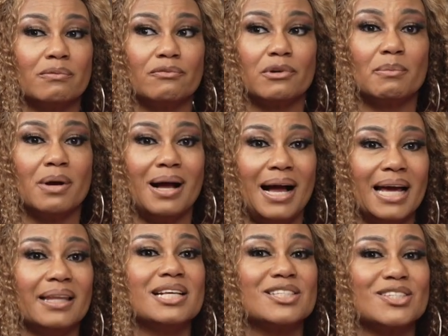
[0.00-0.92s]
from a
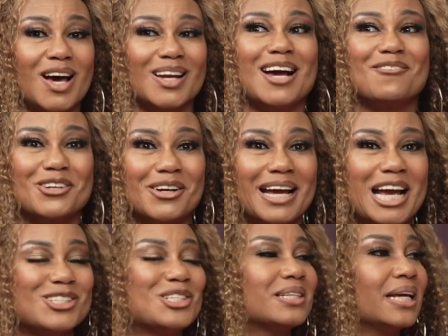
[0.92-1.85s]
highly sought after
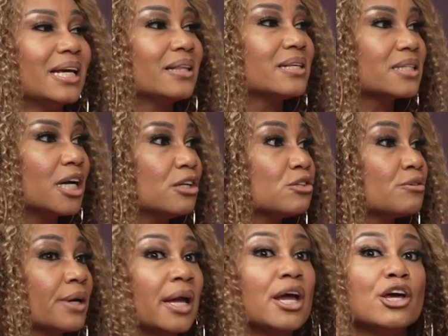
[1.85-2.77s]
agency in this
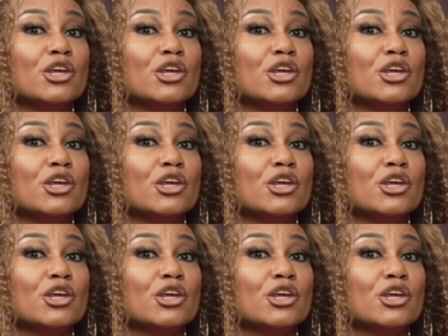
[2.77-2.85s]
country?